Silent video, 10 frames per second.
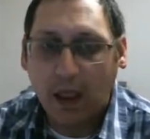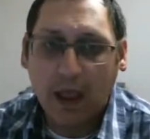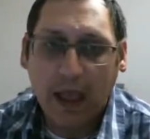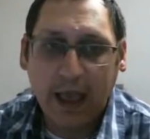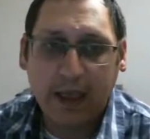
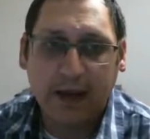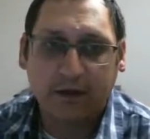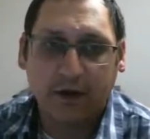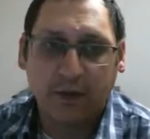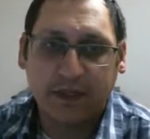And as
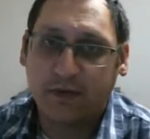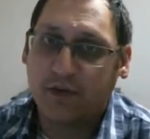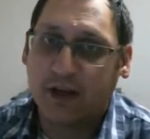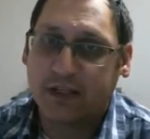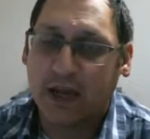always, if you
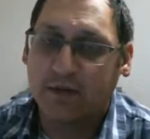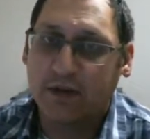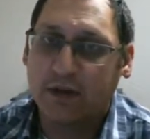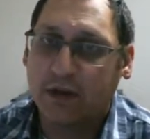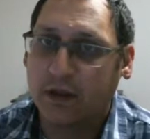guys
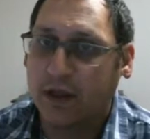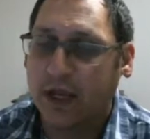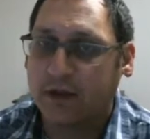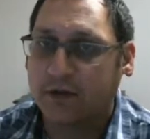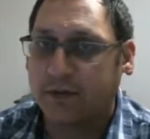haven't
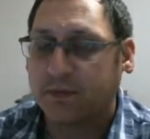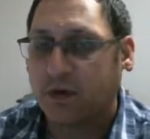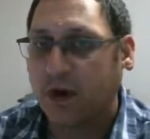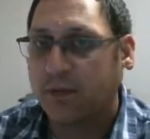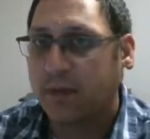liked or
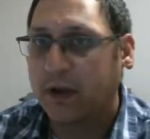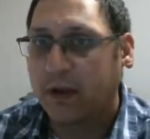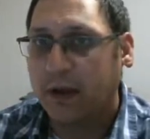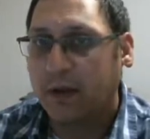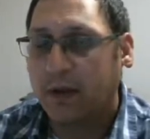subscribed
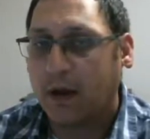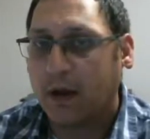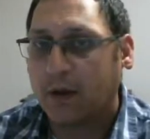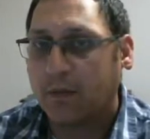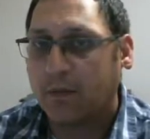
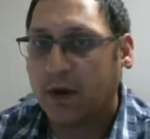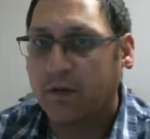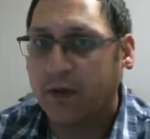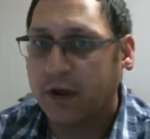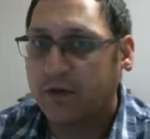my
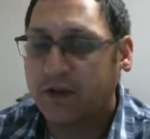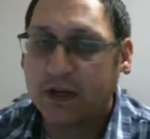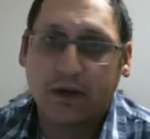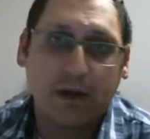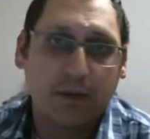videos
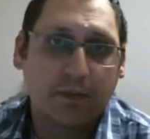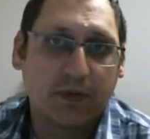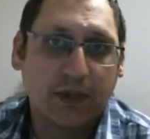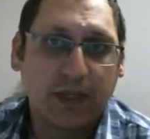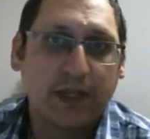yet,
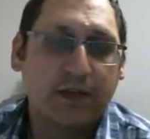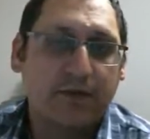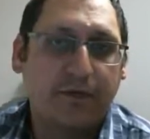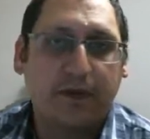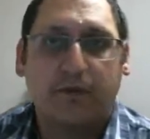please
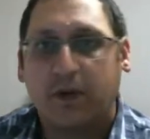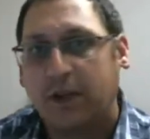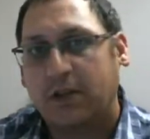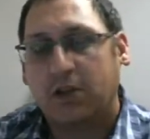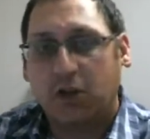feel free
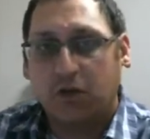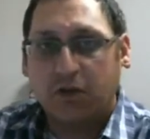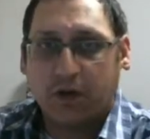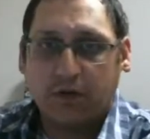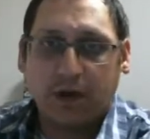to do
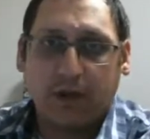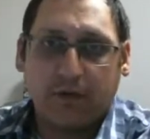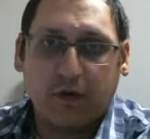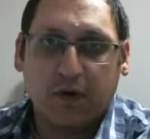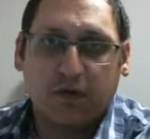so if
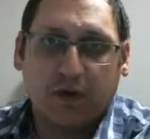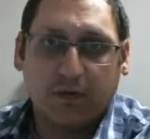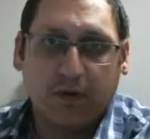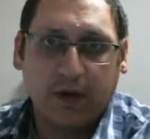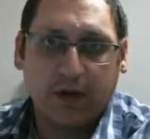you enjoy the
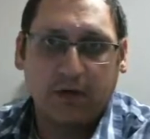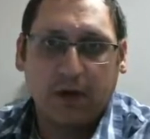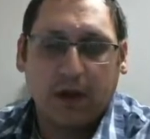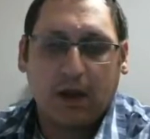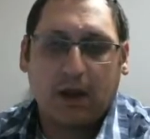video.
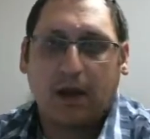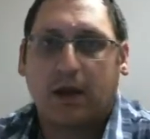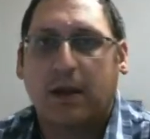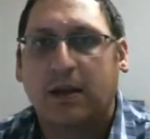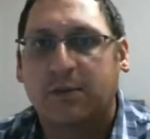
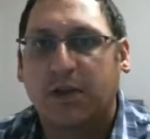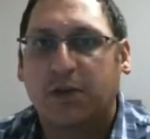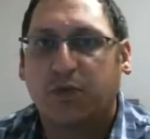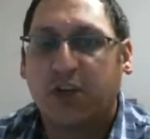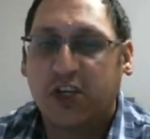It is much
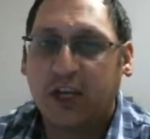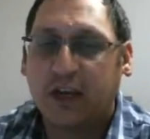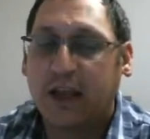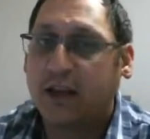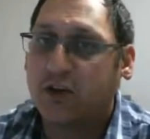appreciated,
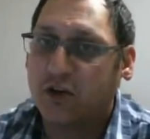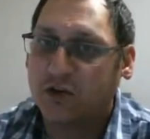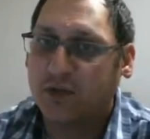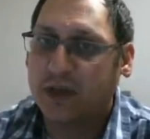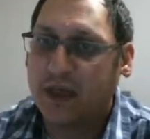and it shows
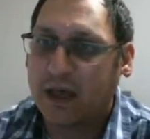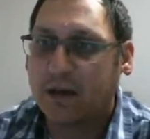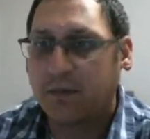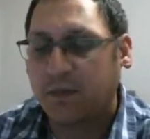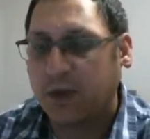me that
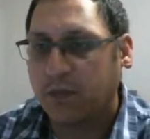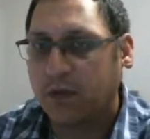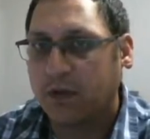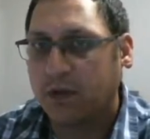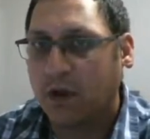
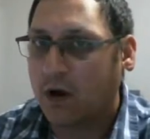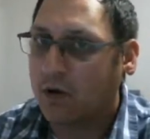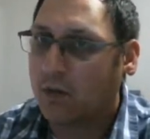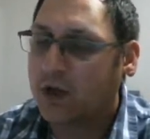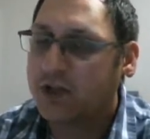people are
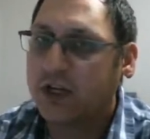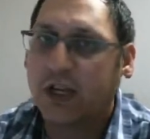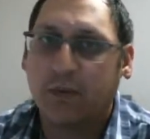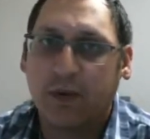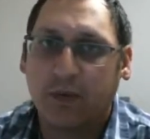watching and people